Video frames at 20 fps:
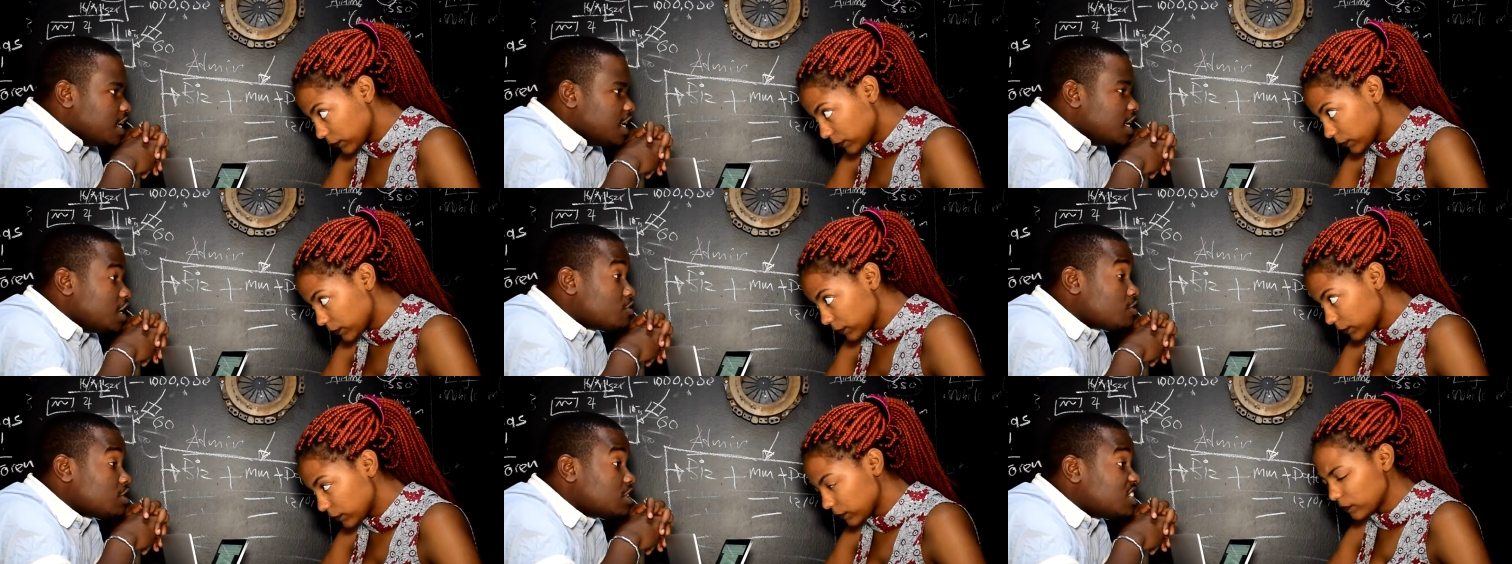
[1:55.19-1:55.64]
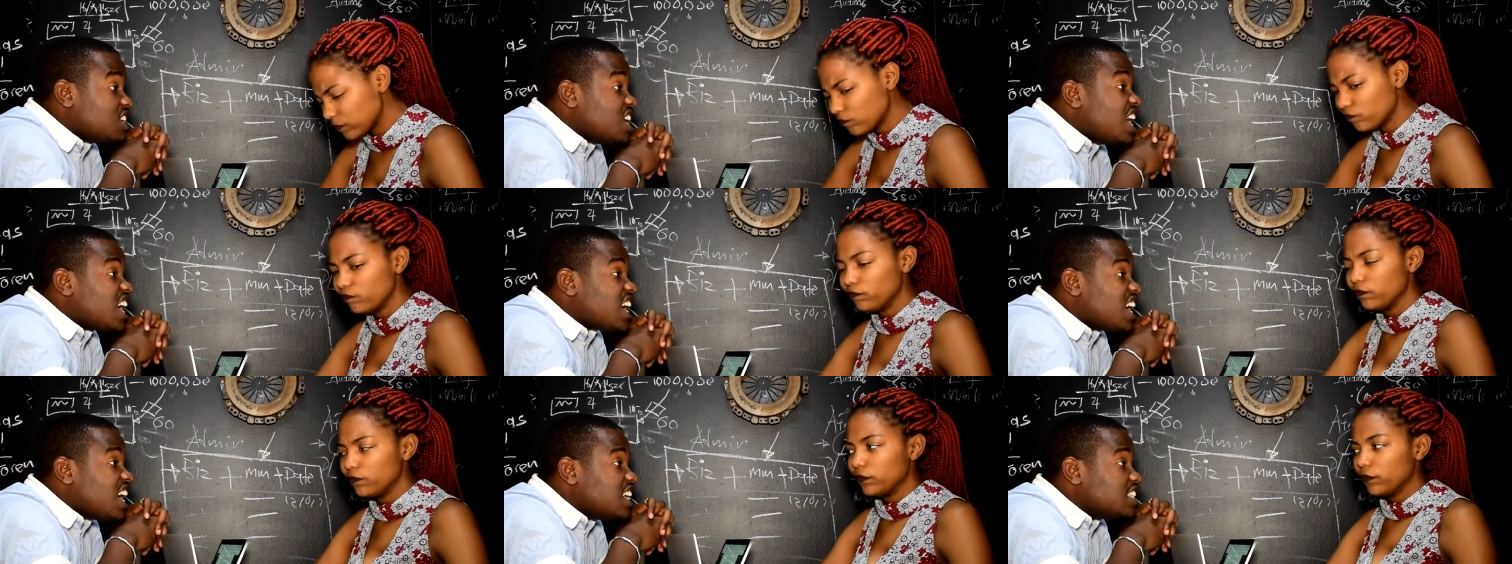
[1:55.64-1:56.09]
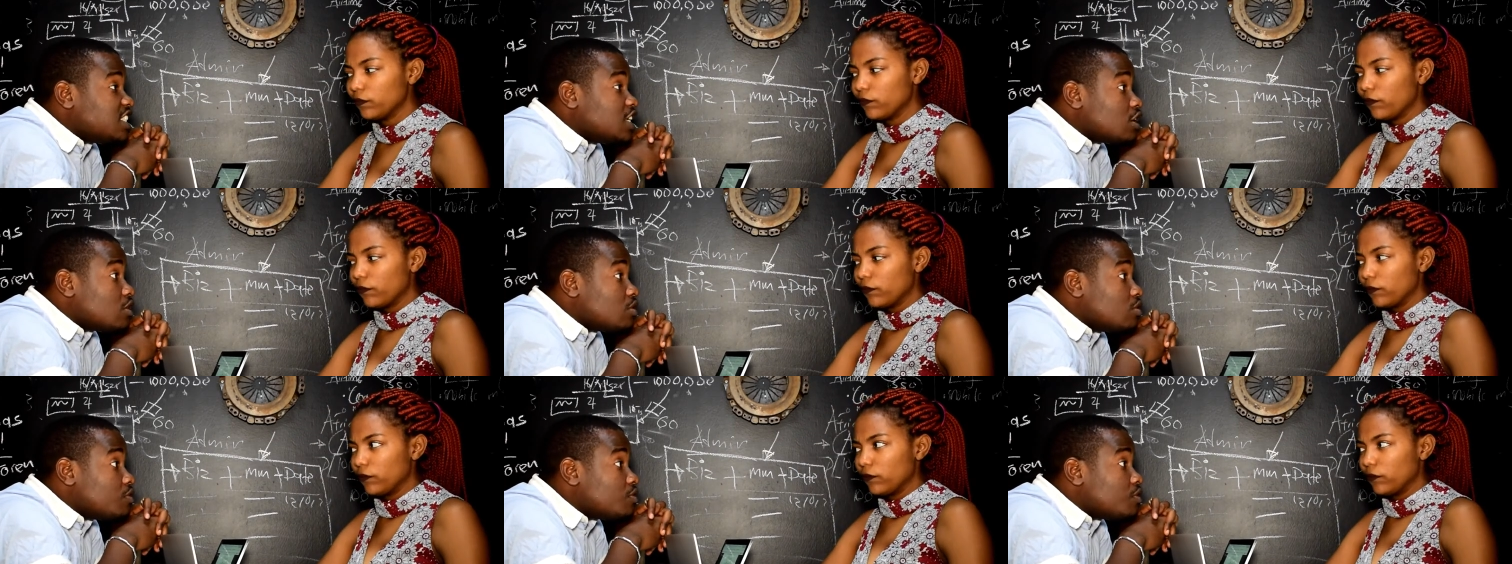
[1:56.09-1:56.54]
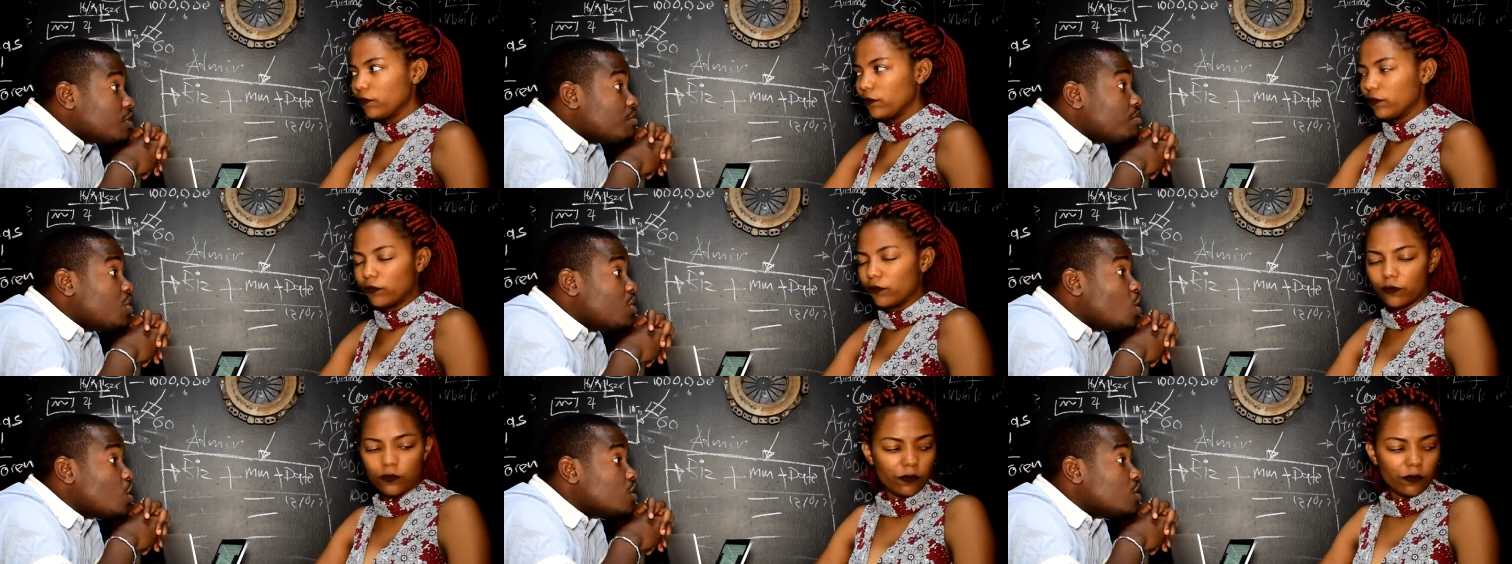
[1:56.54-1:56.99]
Speaker 1: It was Naka Nyako from
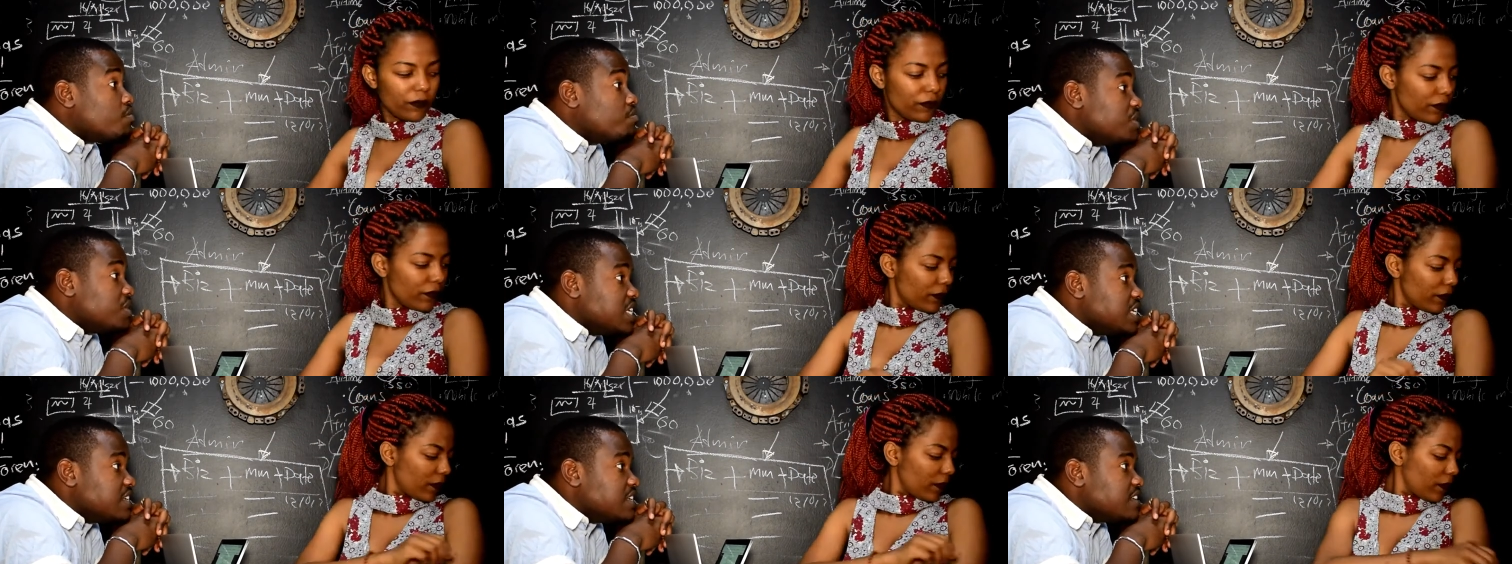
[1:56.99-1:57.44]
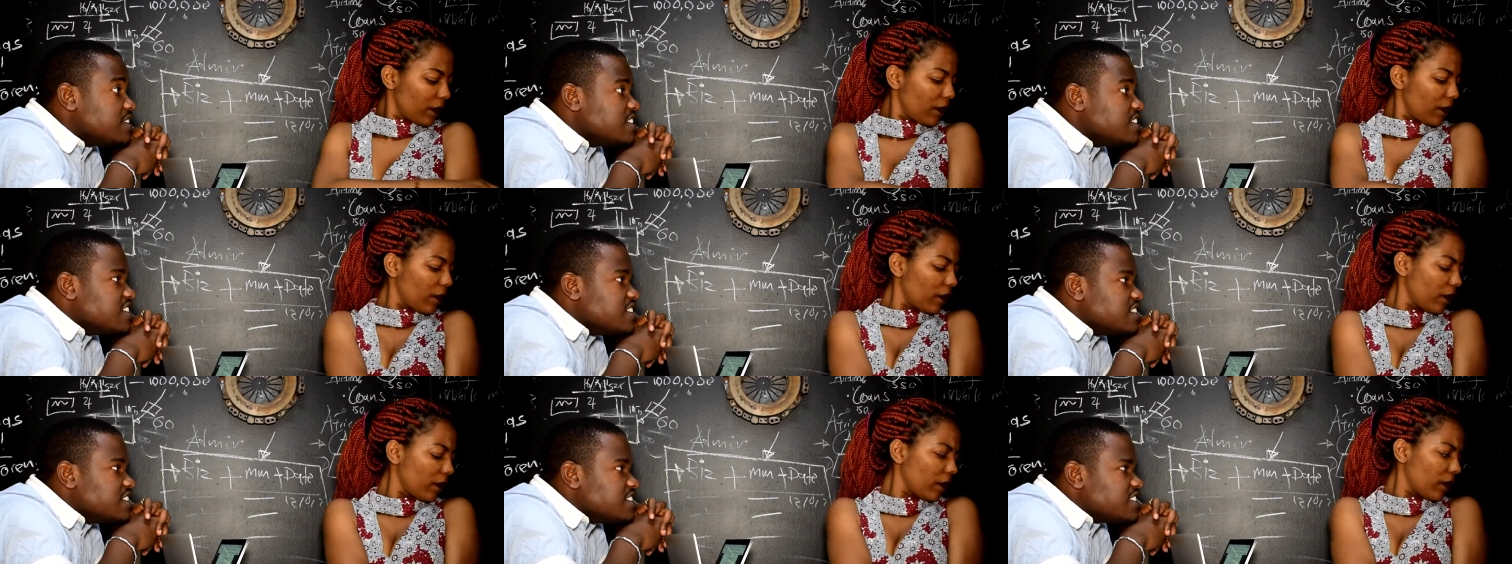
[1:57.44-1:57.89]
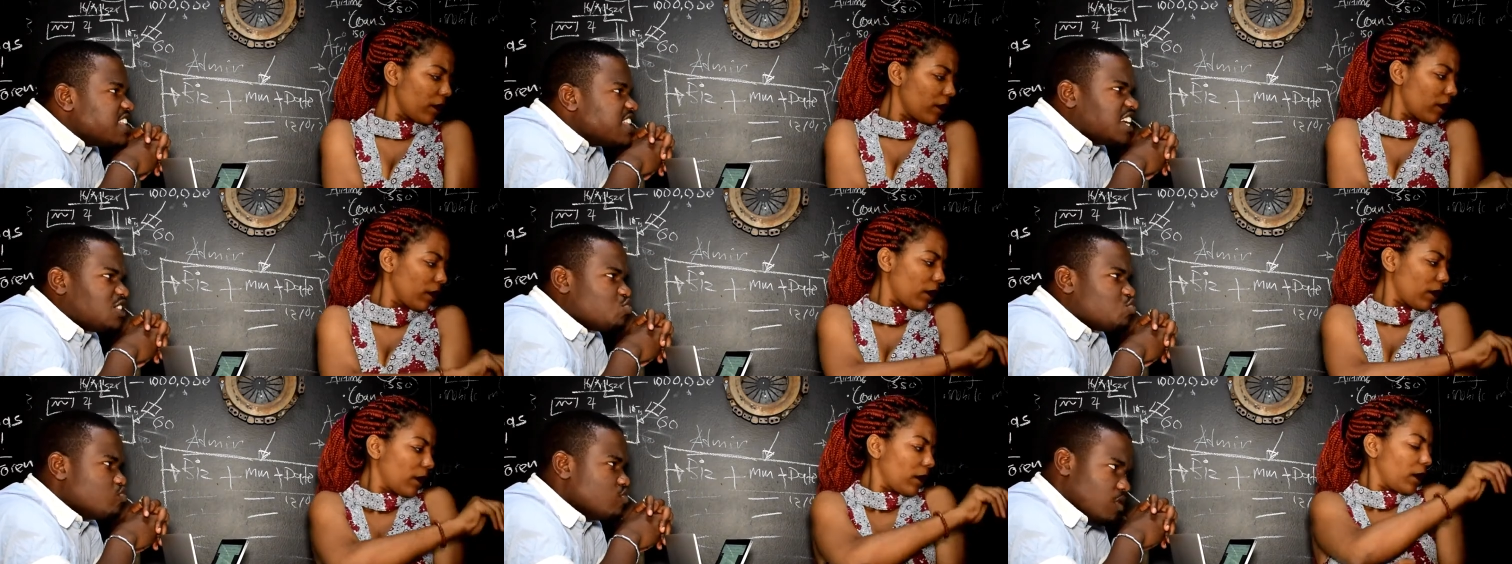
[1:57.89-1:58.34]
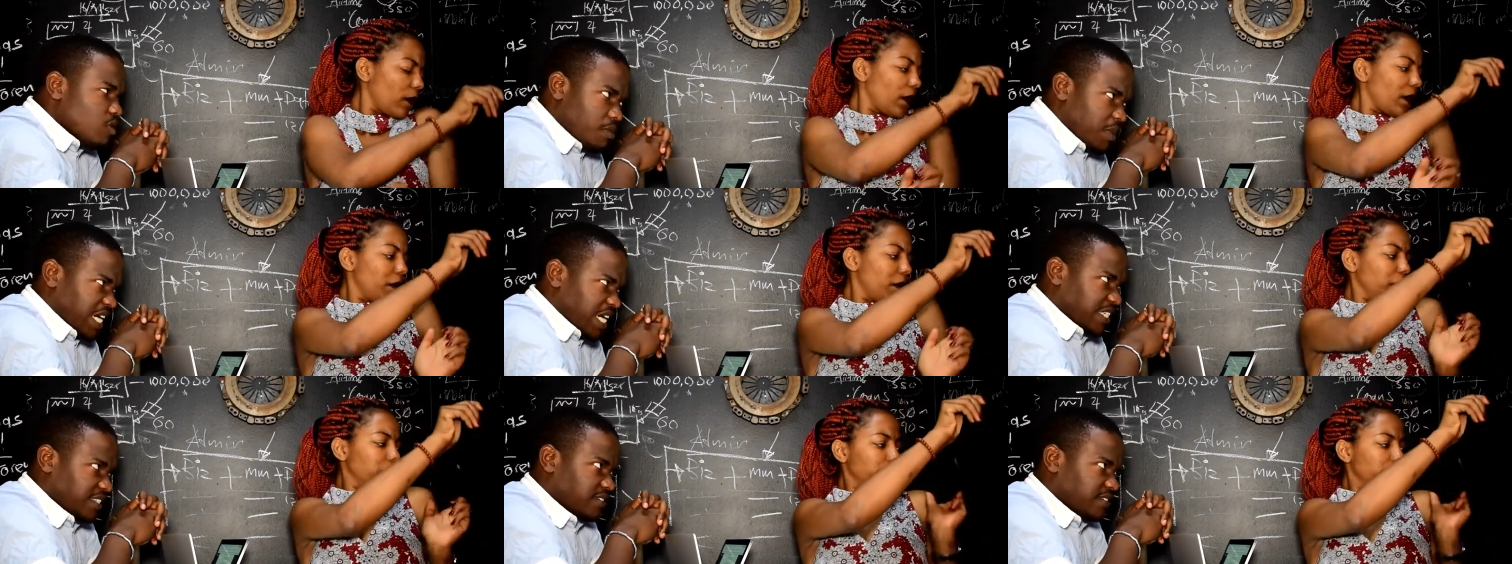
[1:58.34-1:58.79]
Block B that
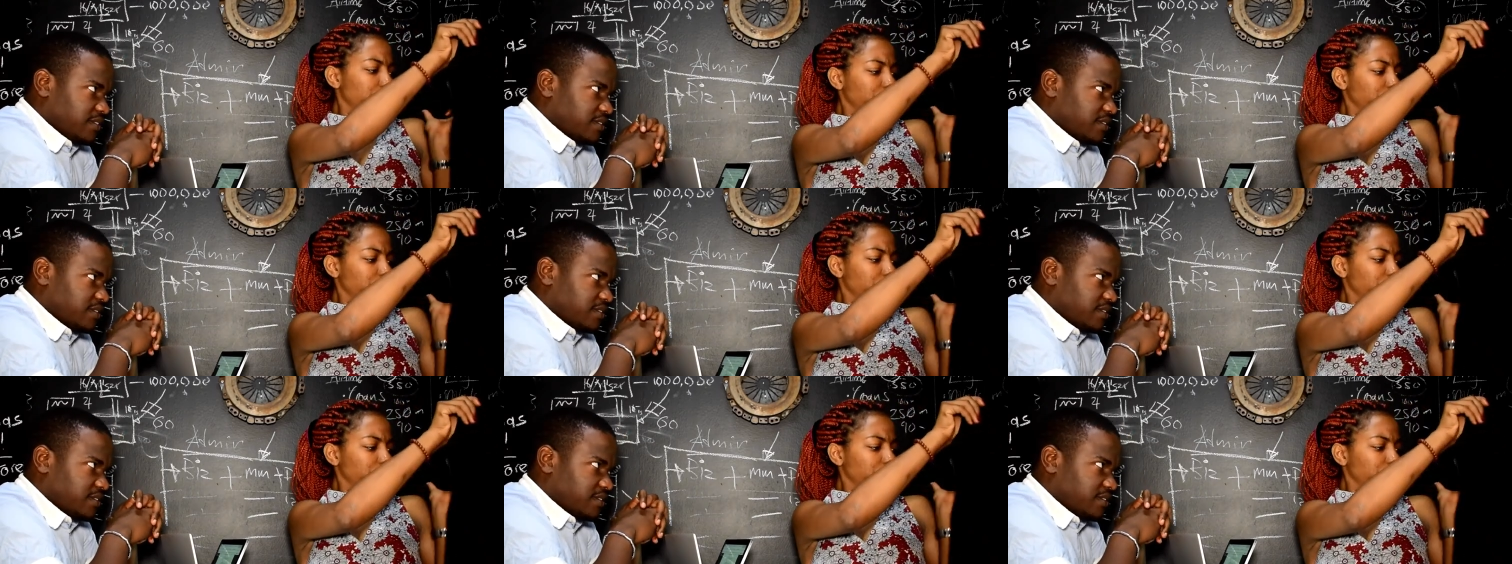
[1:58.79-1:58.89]
woman.